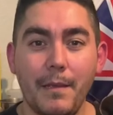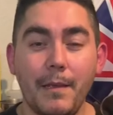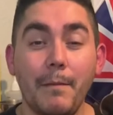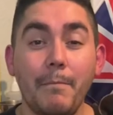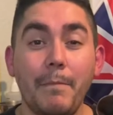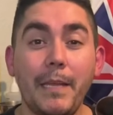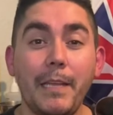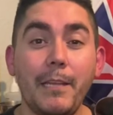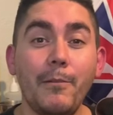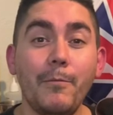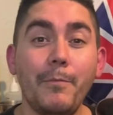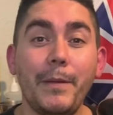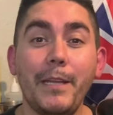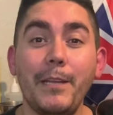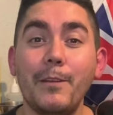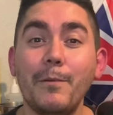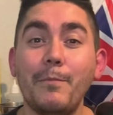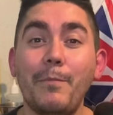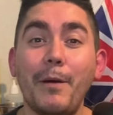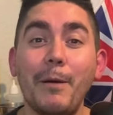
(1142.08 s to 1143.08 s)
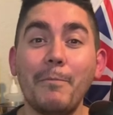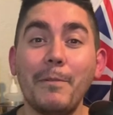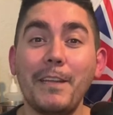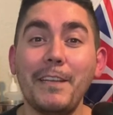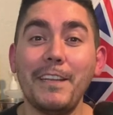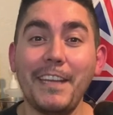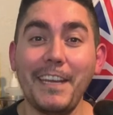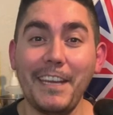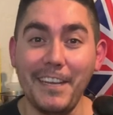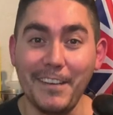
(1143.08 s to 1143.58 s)
Peter
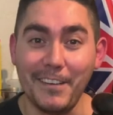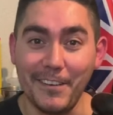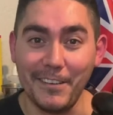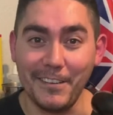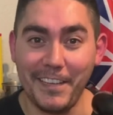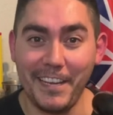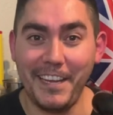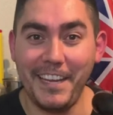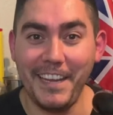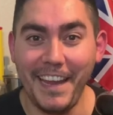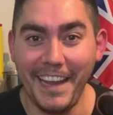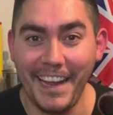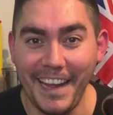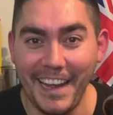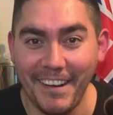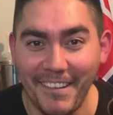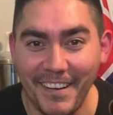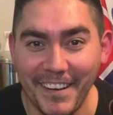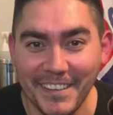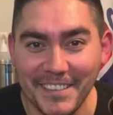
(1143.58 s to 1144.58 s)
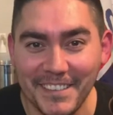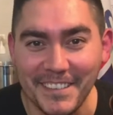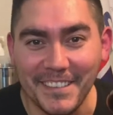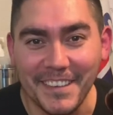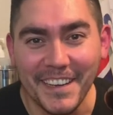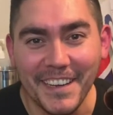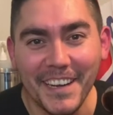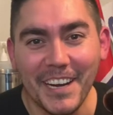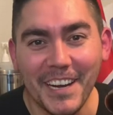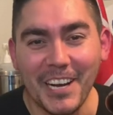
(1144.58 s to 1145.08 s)
Pumpkin Eater. Yeah, why don't you
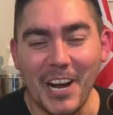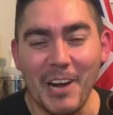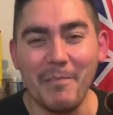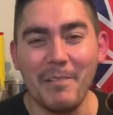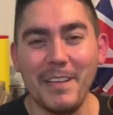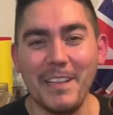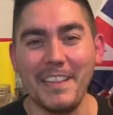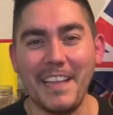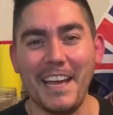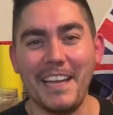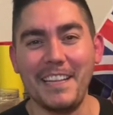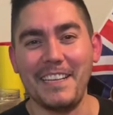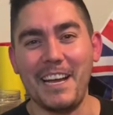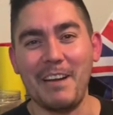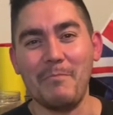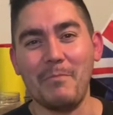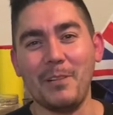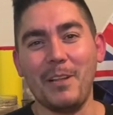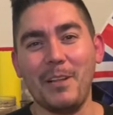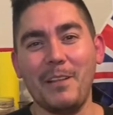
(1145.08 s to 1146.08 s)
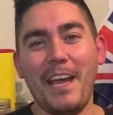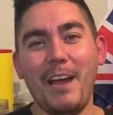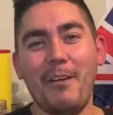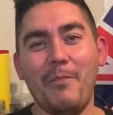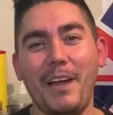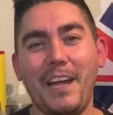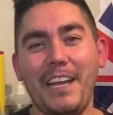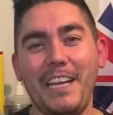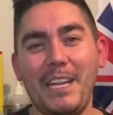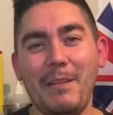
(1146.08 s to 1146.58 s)
comment that down below? That
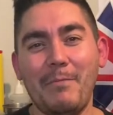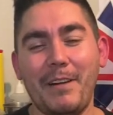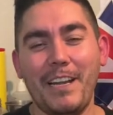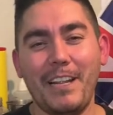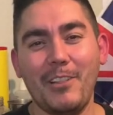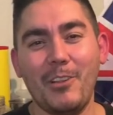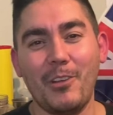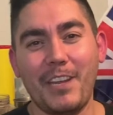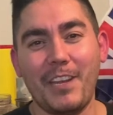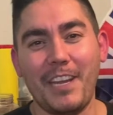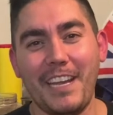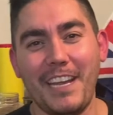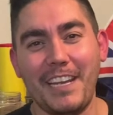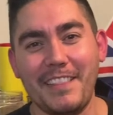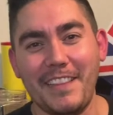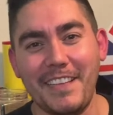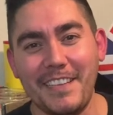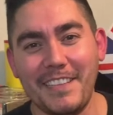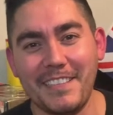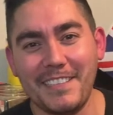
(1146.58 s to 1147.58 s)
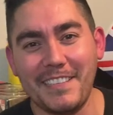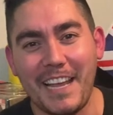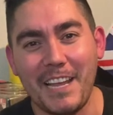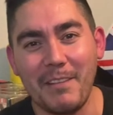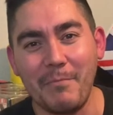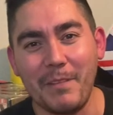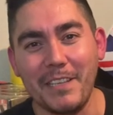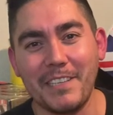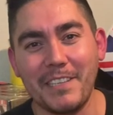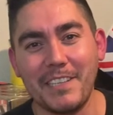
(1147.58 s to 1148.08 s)
way anybody looking at this
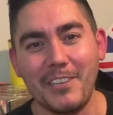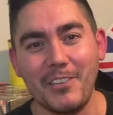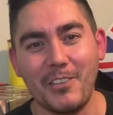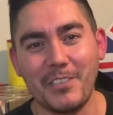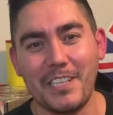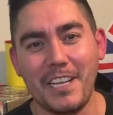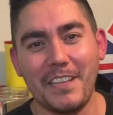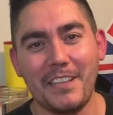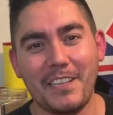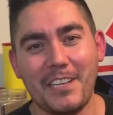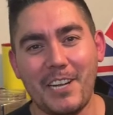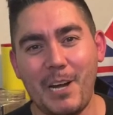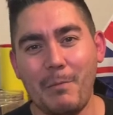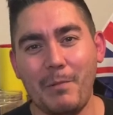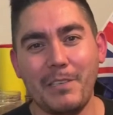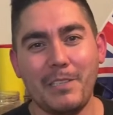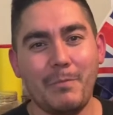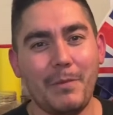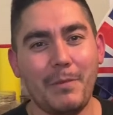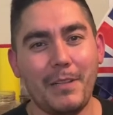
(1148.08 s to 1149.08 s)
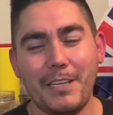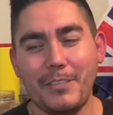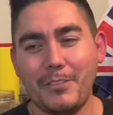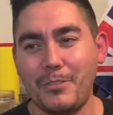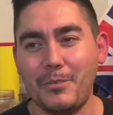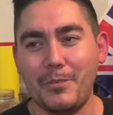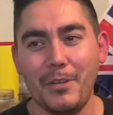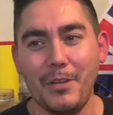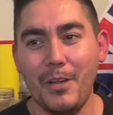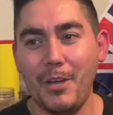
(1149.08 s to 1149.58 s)
segment is gonna look down at the comments and be like,
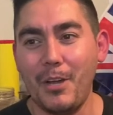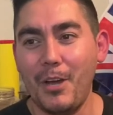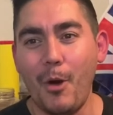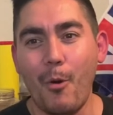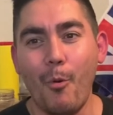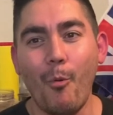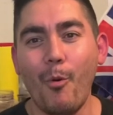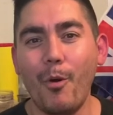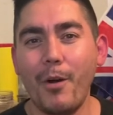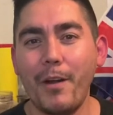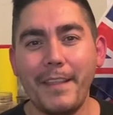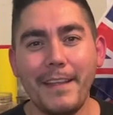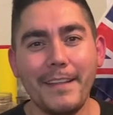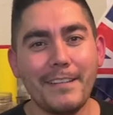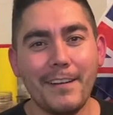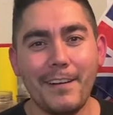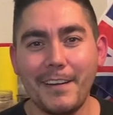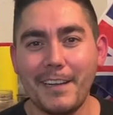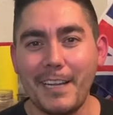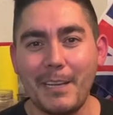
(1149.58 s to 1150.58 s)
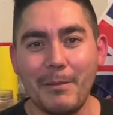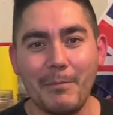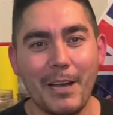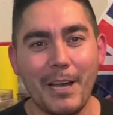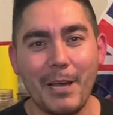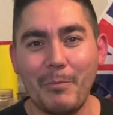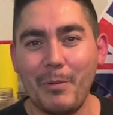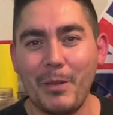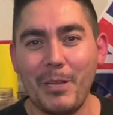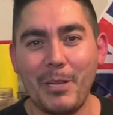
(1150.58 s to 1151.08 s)
dude, what are they talking
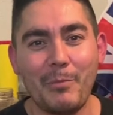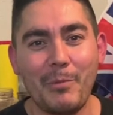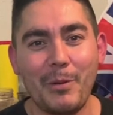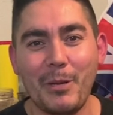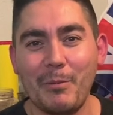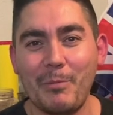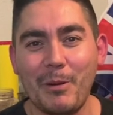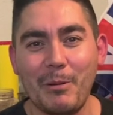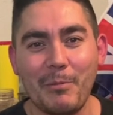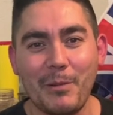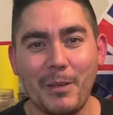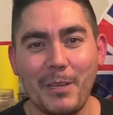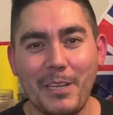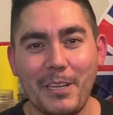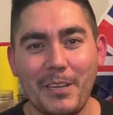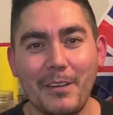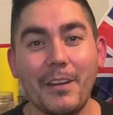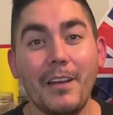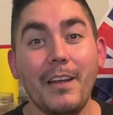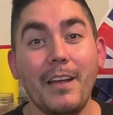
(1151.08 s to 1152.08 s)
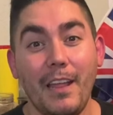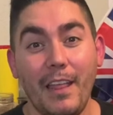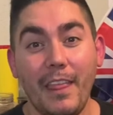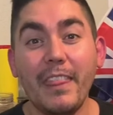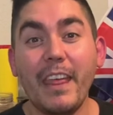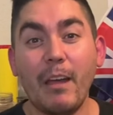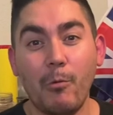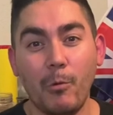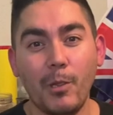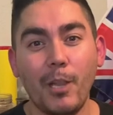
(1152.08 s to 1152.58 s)
about? Peter Pumpkin Eater.
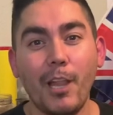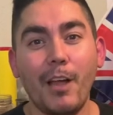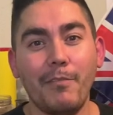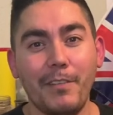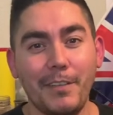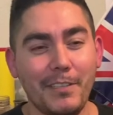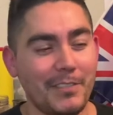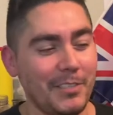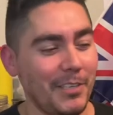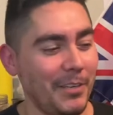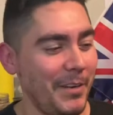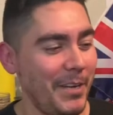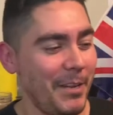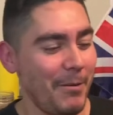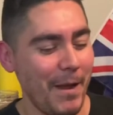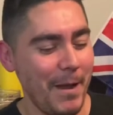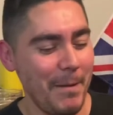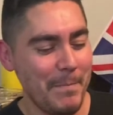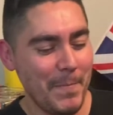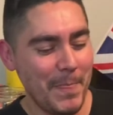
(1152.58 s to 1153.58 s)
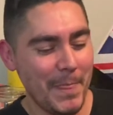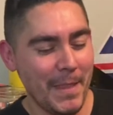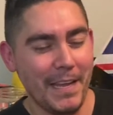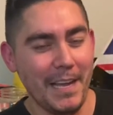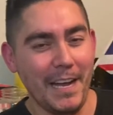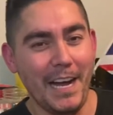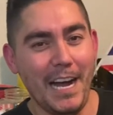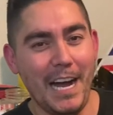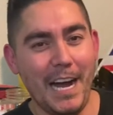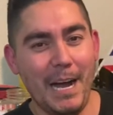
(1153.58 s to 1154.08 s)
They will love it. So anyway,
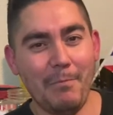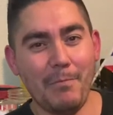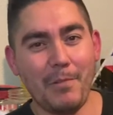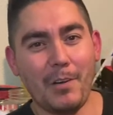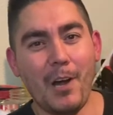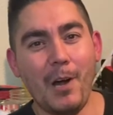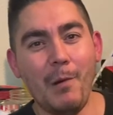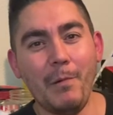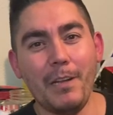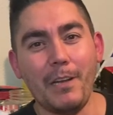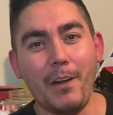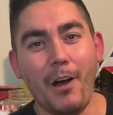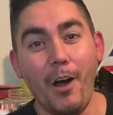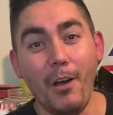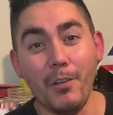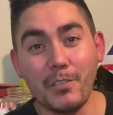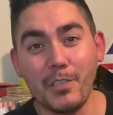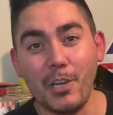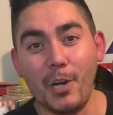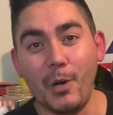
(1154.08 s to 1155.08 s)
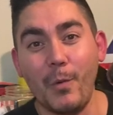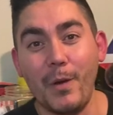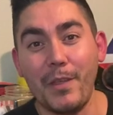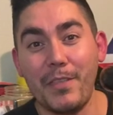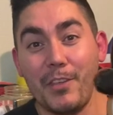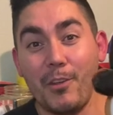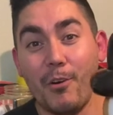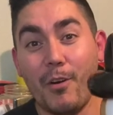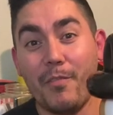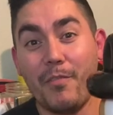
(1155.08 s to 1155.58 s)
comment also with
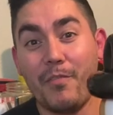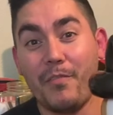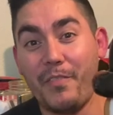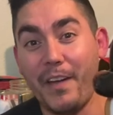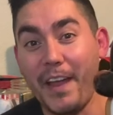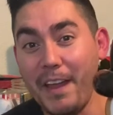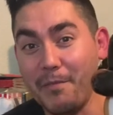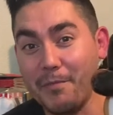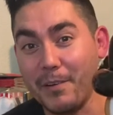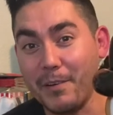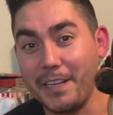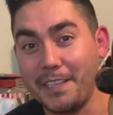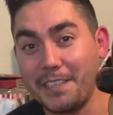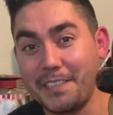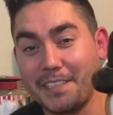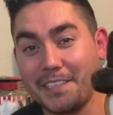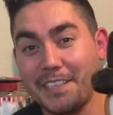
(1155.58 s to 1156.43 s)
your favorite